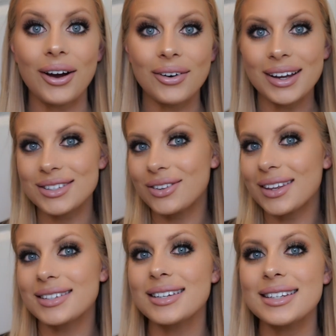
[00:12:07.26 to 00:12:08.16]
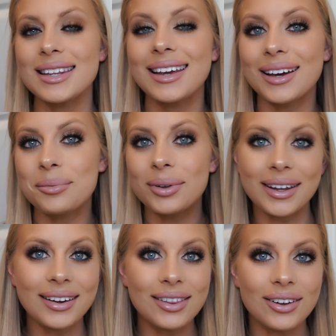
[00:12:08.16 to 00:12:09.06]
Alright, so this is the
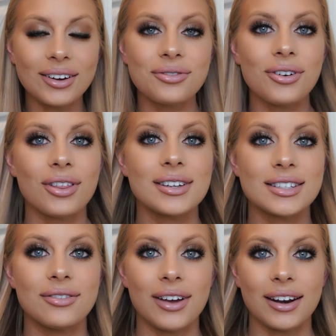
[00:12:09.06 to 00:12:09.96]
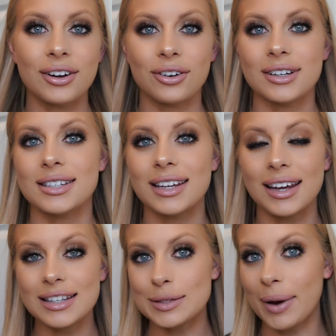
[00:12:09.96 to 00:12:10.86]
completed look for the Savanna Chrisley
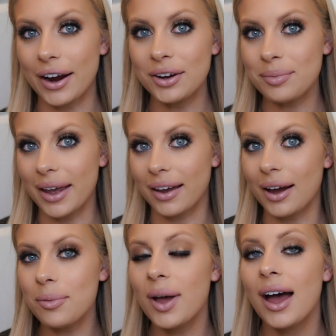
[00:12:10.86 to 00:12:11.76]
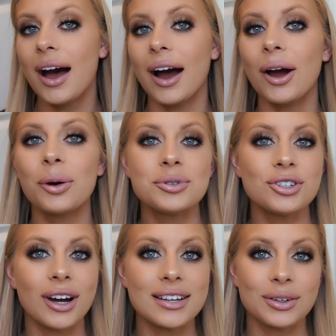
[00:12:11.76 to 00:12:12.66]
inspired makeup. I hope
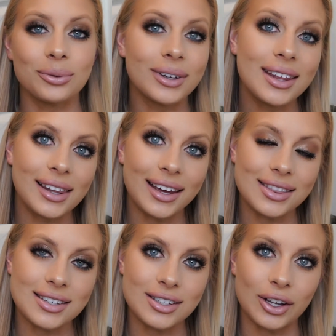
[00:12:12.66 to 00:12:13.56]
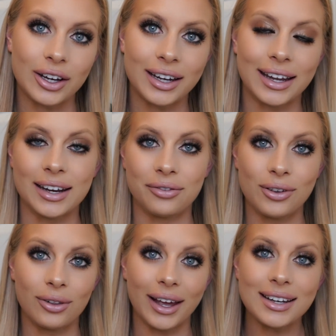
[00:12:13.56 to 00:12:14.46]
you guys really liked this look, and if
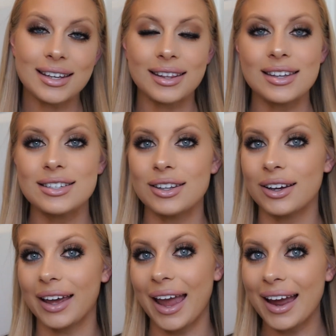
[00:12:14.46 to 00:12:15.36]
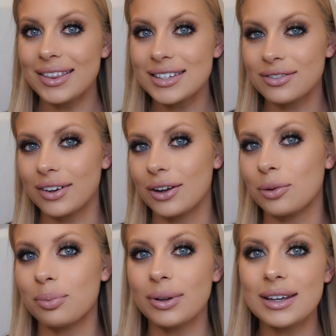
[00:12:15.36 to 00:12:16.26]
you liked this look and this video,
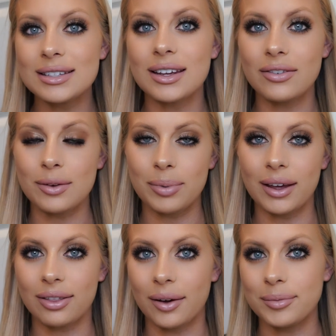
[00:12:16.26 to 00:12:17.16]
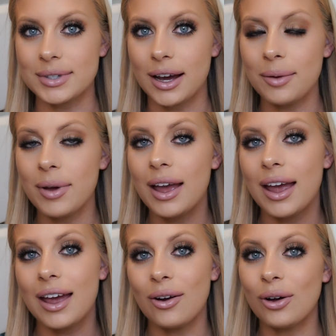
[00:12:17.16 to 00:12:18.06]
please give it a big thumbs up,
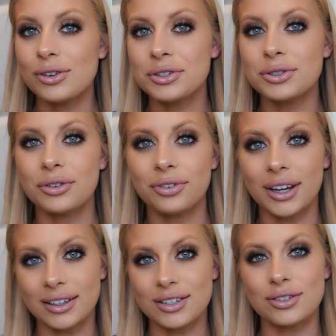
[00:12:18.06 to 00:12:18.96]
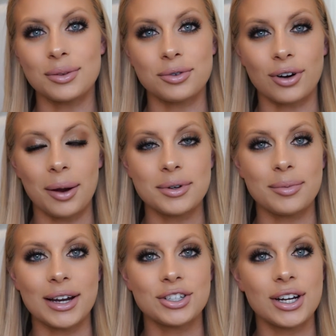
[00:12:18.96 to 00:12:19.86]
and also don't forget to subscribe to
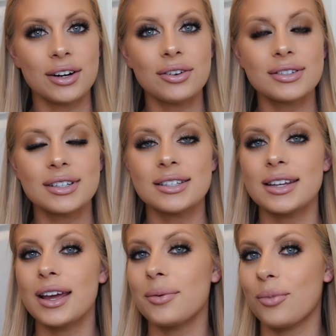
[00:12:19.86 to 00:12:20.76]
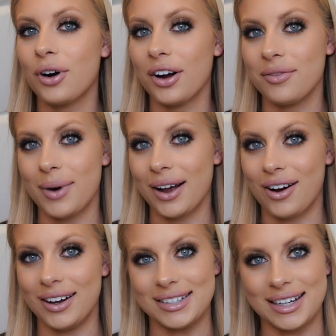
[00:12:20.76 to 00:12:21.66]
my channel to see more of my
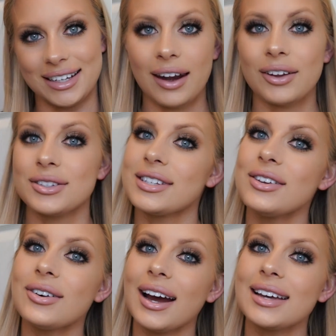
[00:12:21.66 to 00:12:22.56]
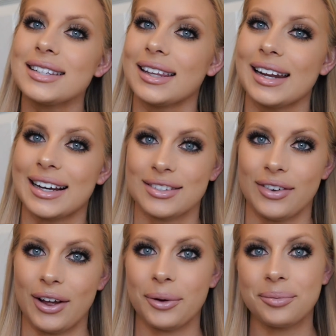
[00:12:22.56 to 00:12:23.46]
content. And I'll see you guys in the next
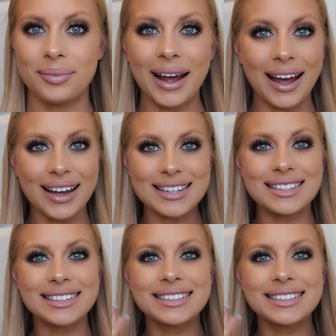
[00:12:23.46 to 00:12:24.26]
video. Bye guys!